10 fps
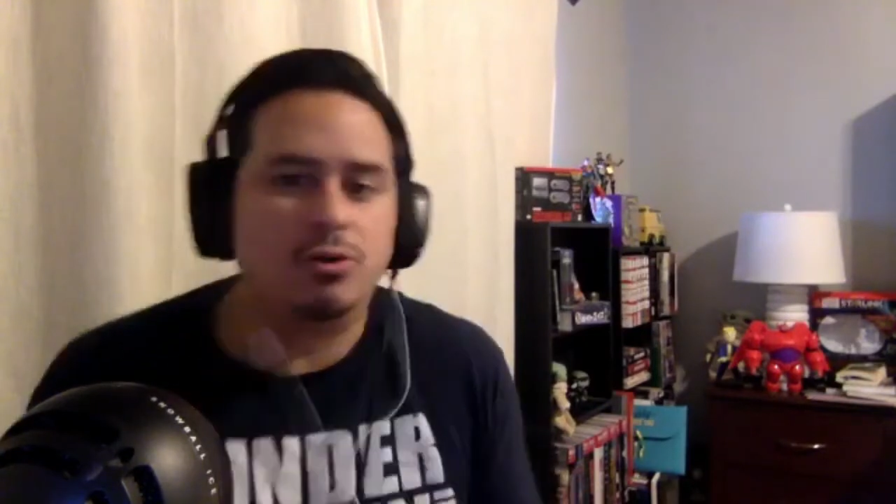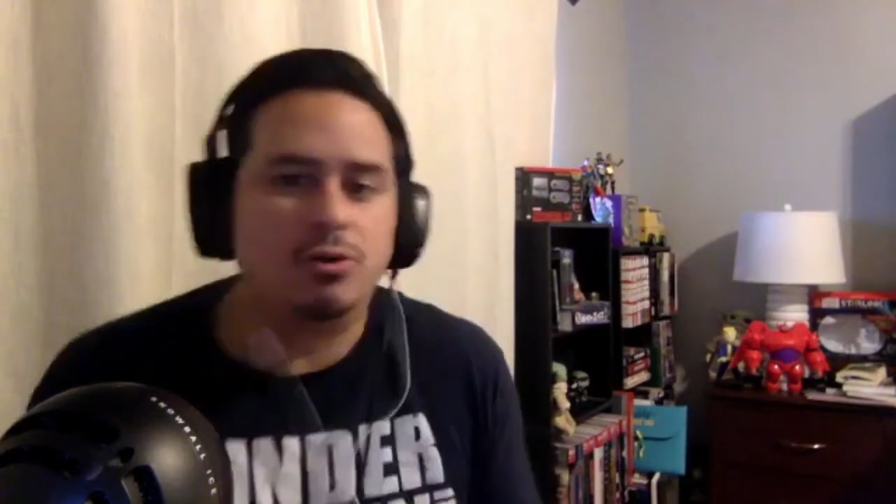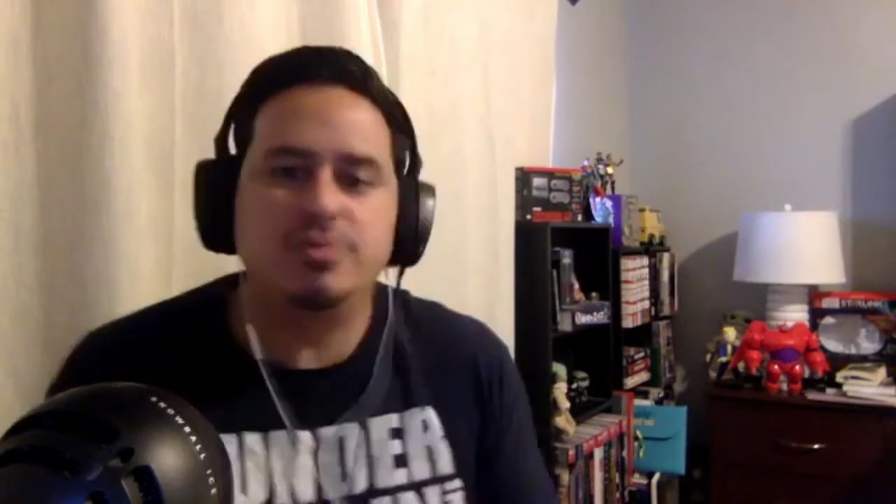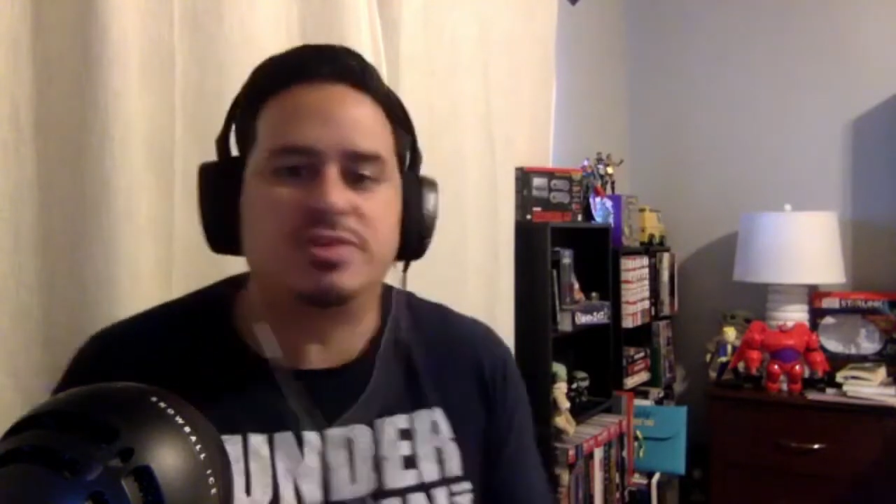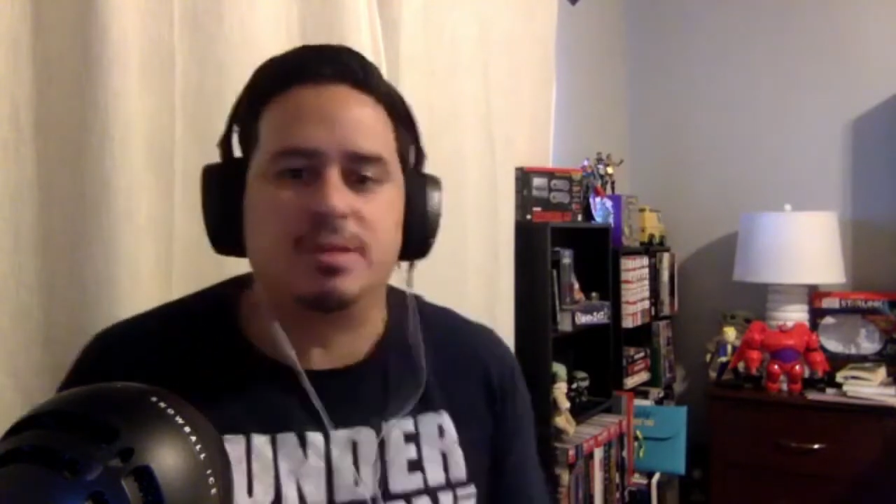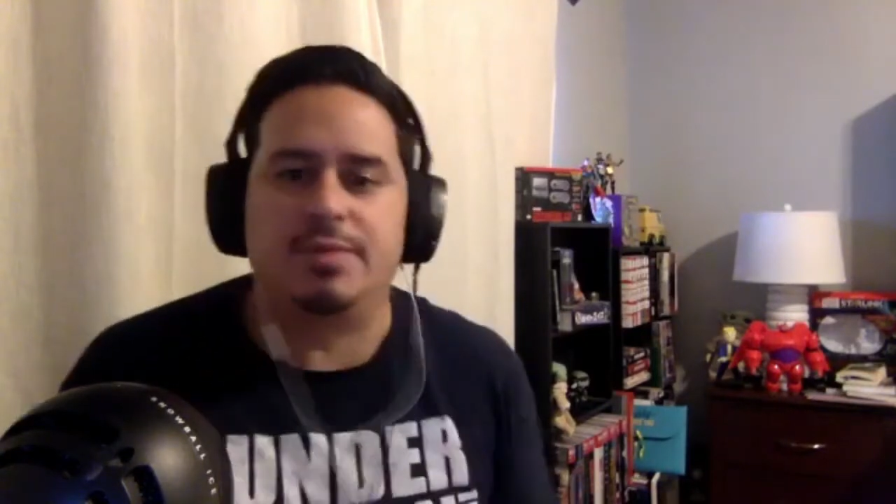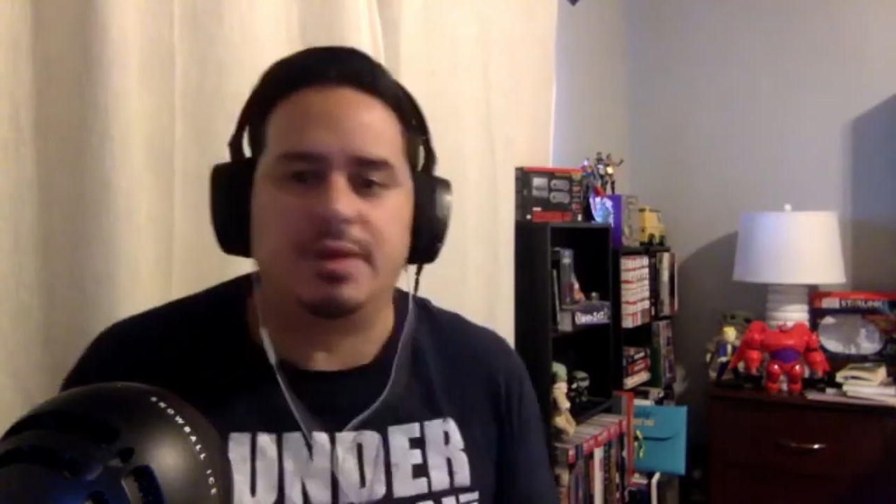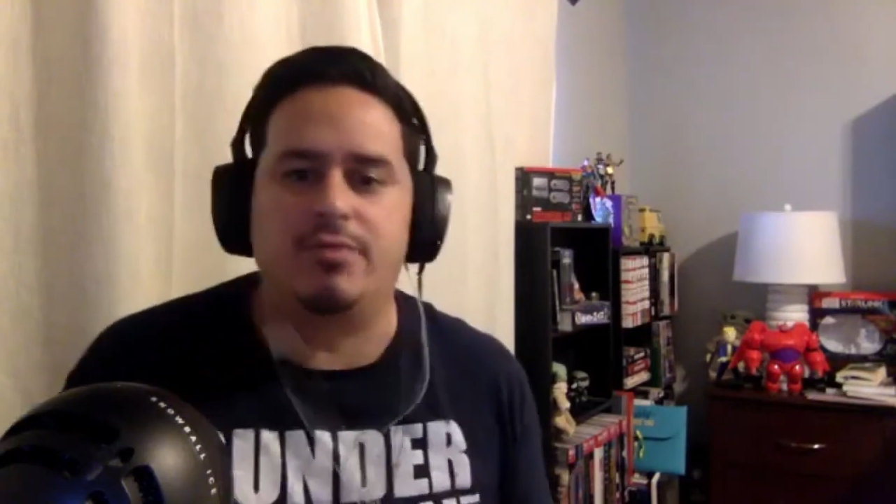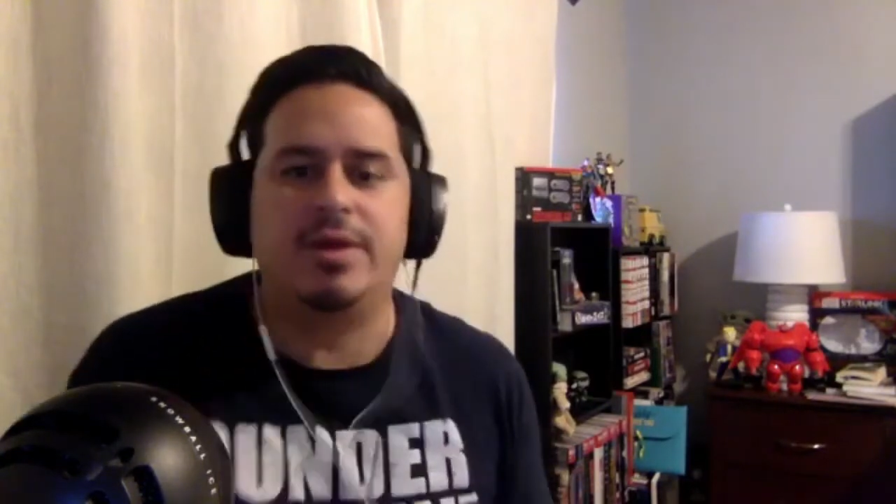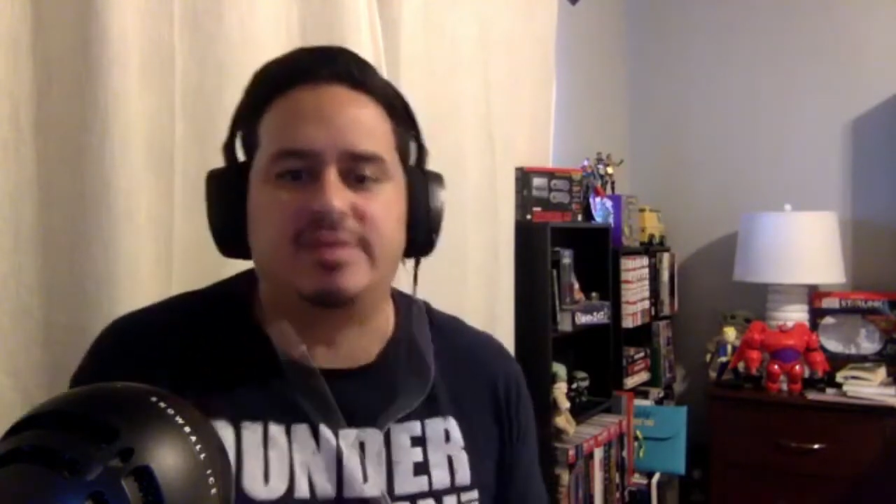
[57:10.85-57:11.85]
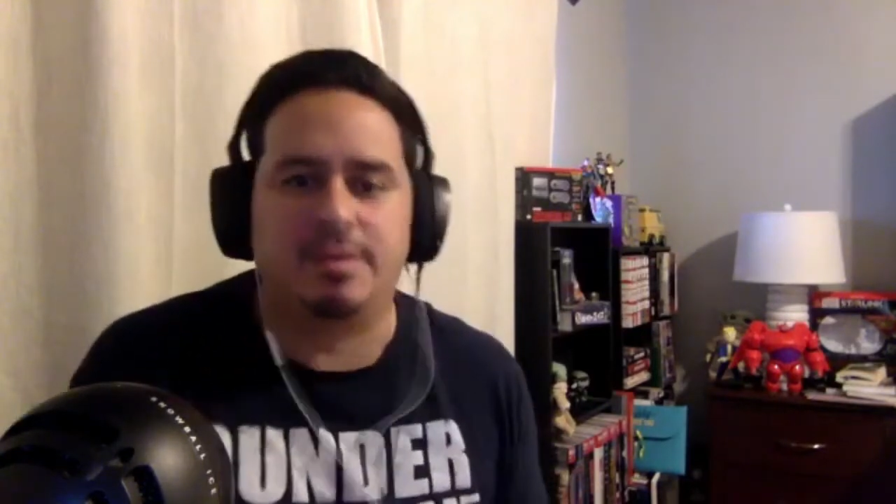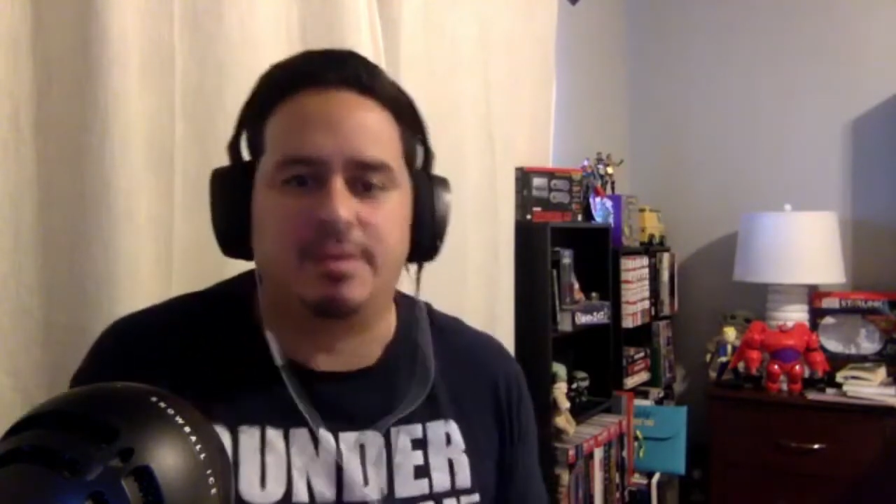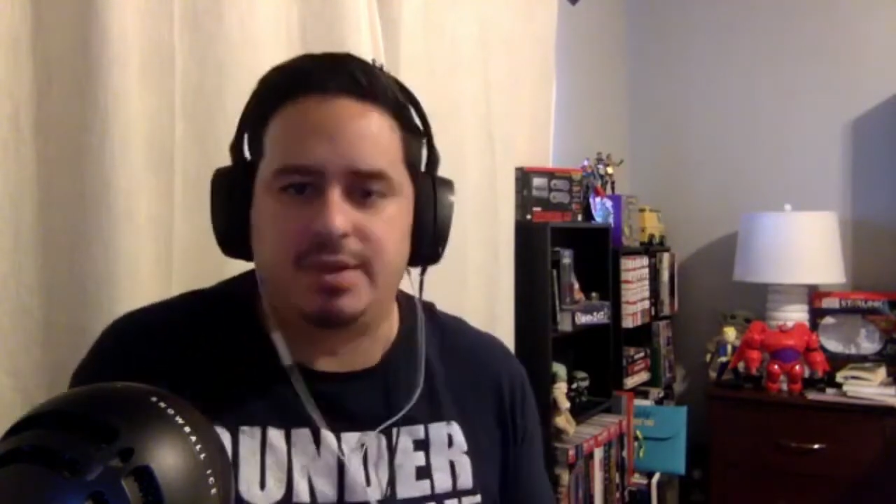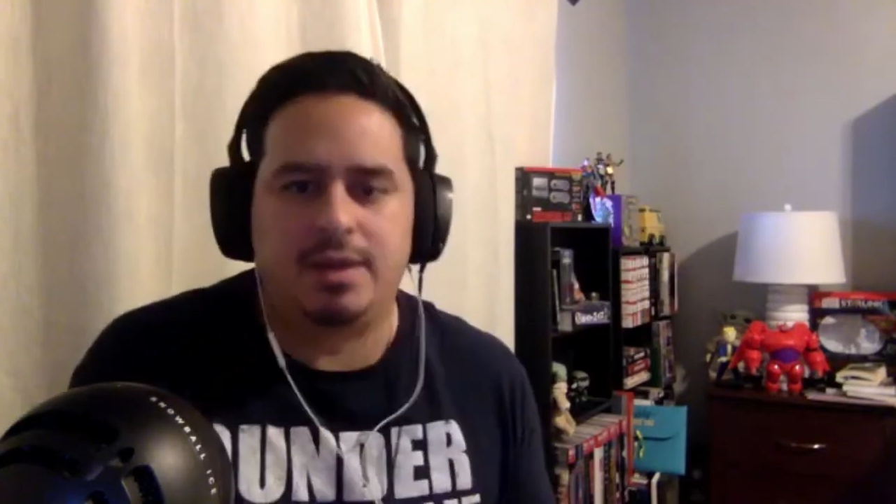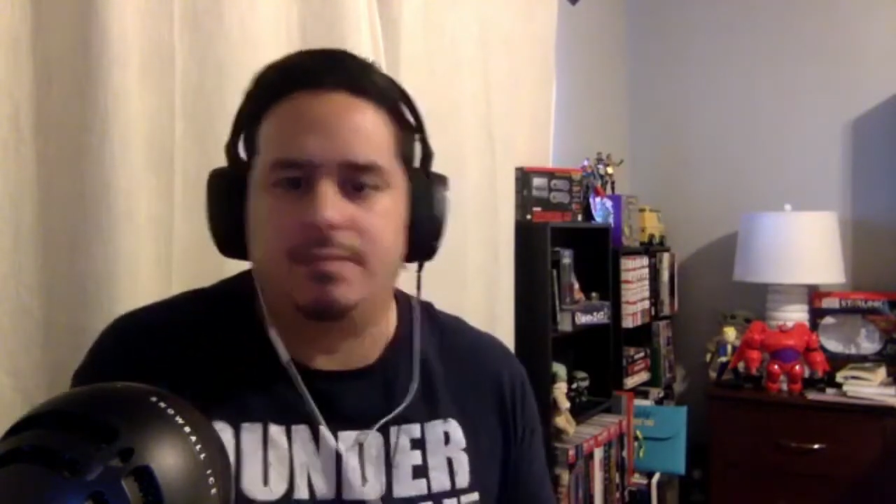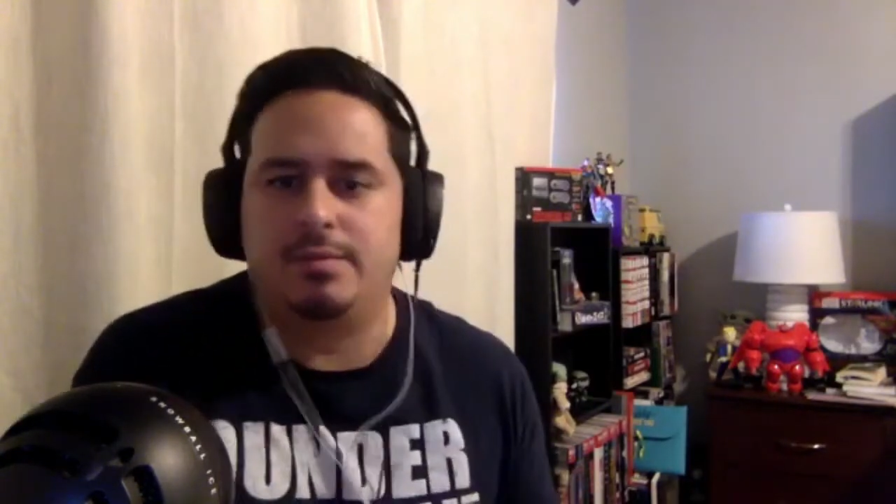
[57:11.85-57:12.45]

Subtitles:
do something and create something